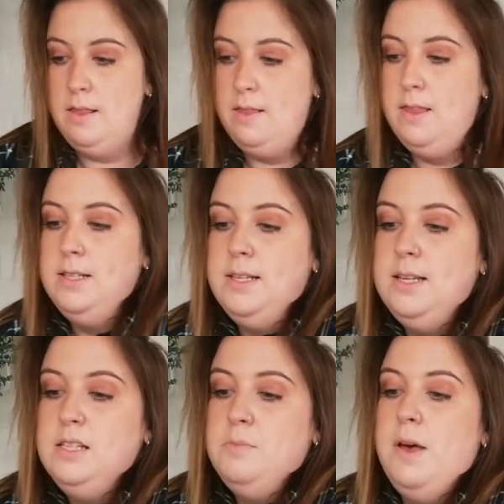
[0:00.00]
This
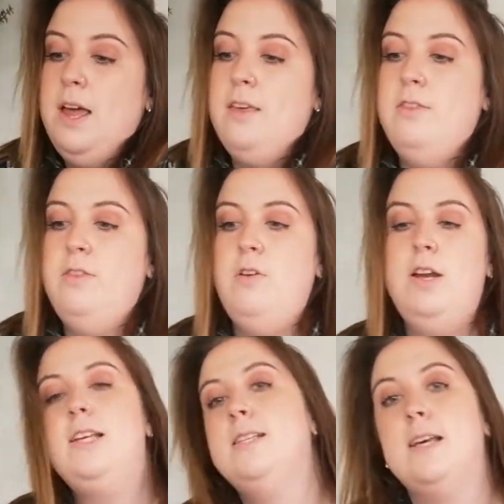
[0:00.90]
is my
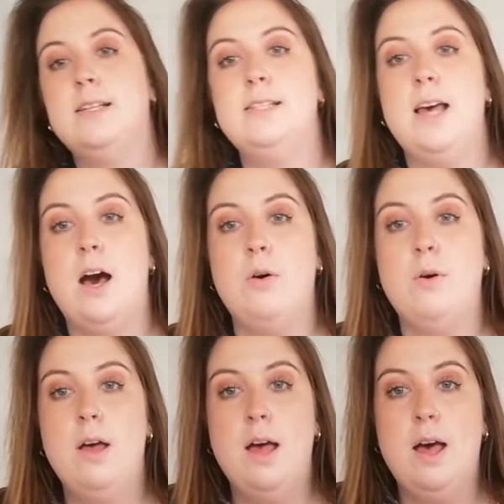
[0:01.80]
36 cell.
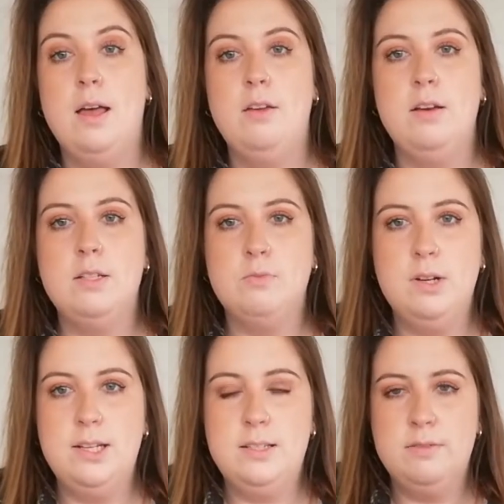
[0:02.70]
It's
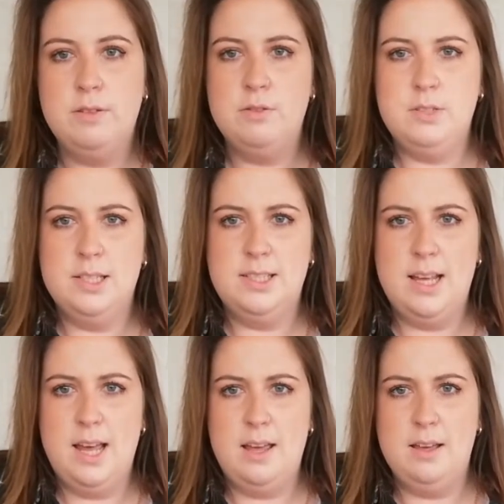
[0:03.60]
really difficult to
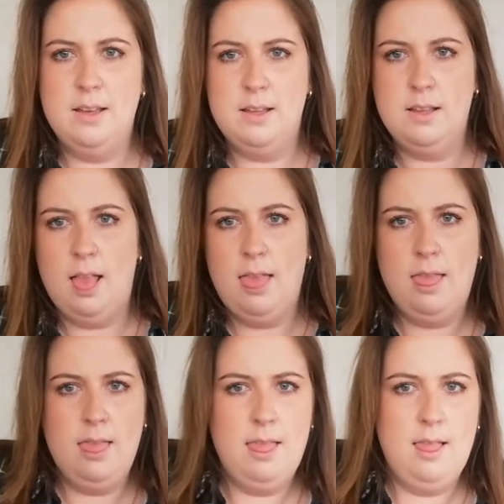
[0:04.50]
see.
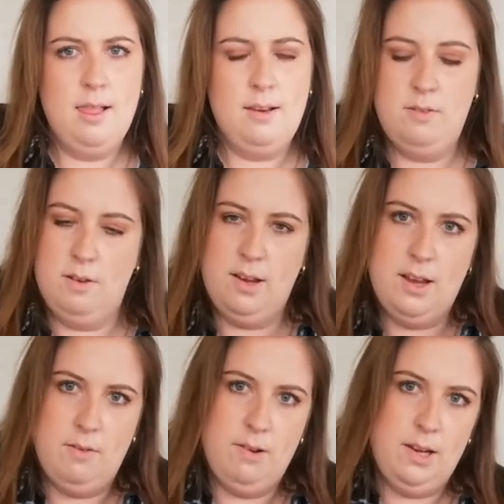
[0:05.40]
No, I
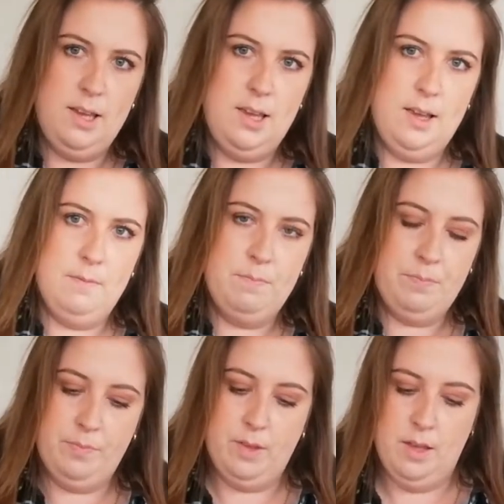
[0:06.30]
can't really get
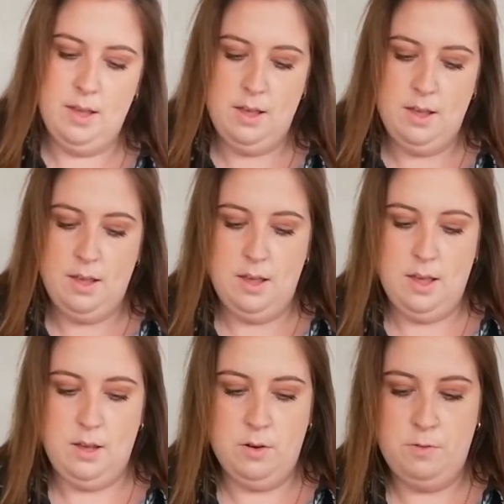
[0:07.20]
a
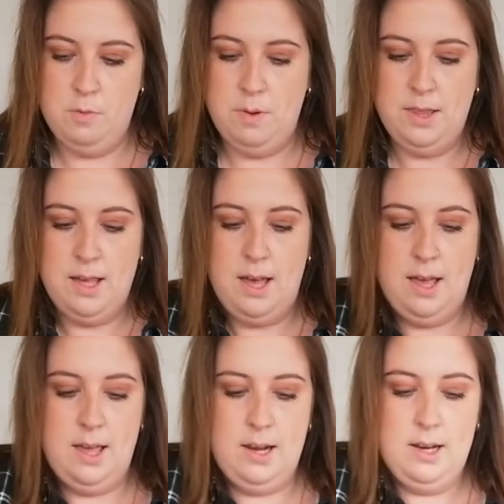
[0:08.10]
good view, but they're
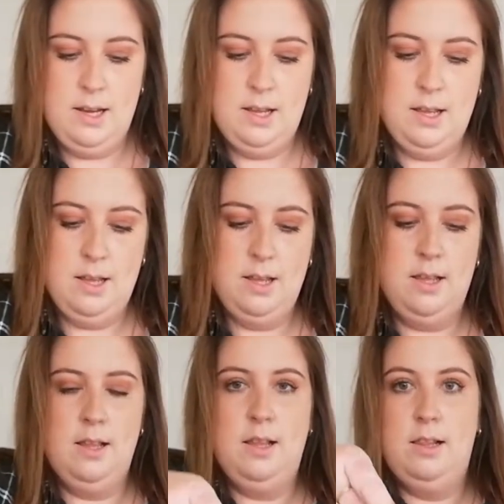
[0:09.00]
in
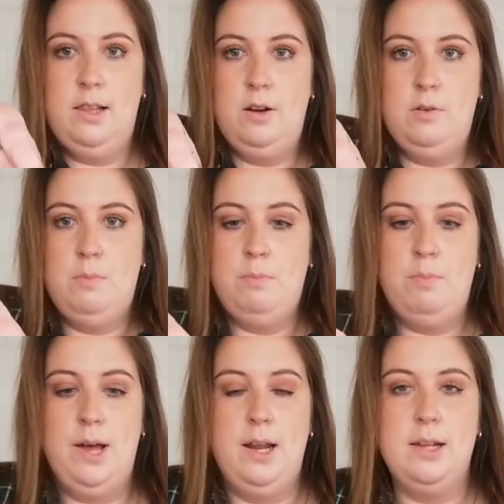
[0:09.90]
little
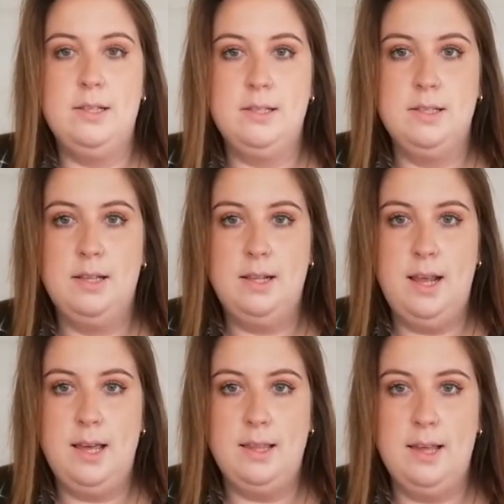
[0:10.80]
punnets
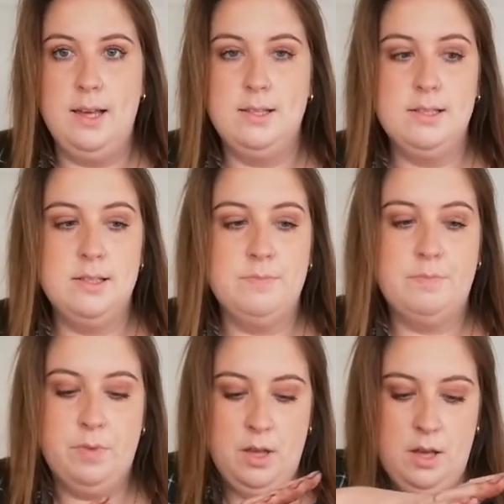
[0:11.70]
like this,
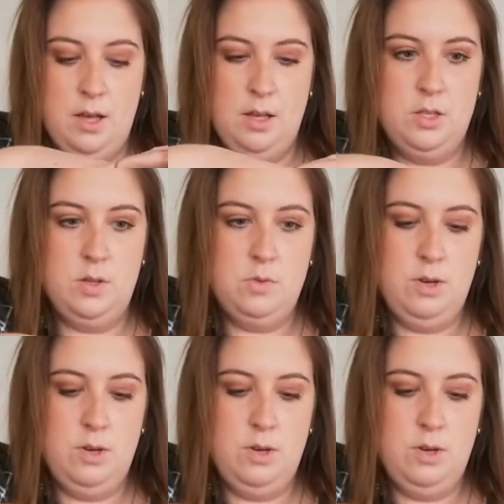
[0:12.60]
so it's